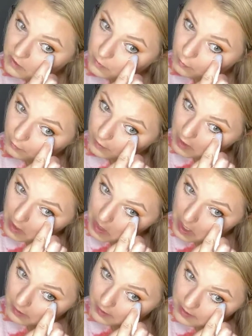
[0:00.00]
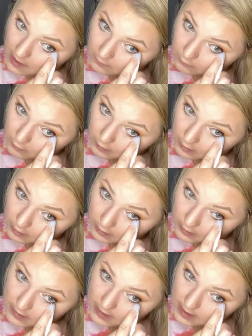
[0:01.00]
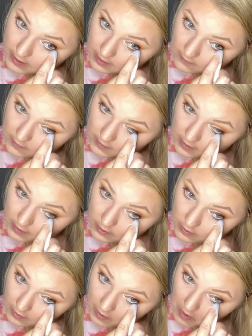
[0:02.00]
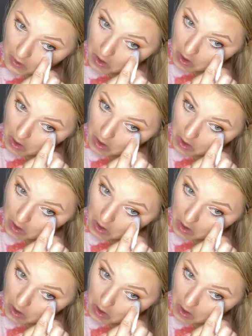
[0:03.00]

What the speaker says: spoolie in there because I have really sensitive skin under there.